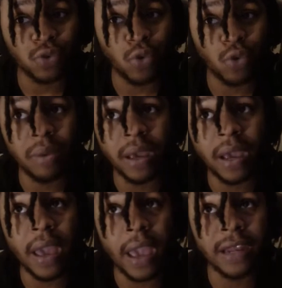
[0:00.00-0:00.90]
score will be
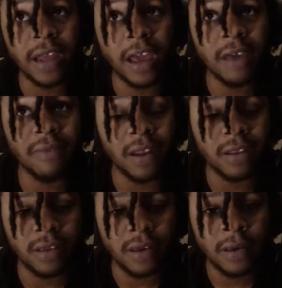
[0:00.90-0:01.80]
8.5 out of
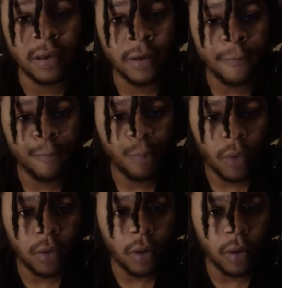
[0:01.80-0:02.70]
10.
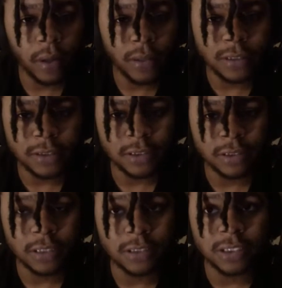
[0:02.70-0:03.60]
Because it's
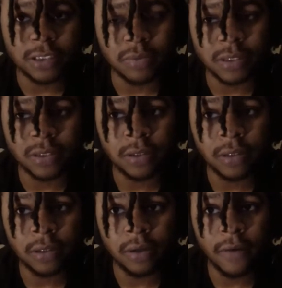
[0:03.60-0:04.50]
just something
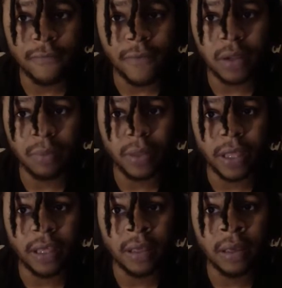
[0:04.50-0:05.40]
fun to
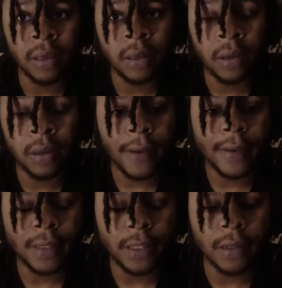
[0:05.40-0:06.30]
play,
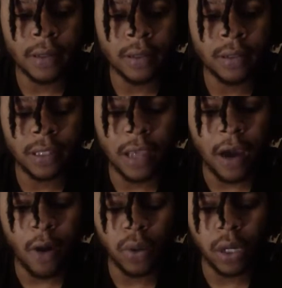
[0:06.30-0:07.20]
to see how
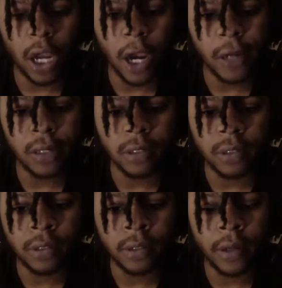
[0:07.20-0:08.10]
all the
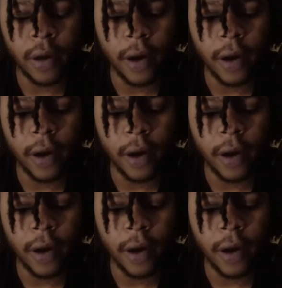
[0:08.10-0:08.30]
characters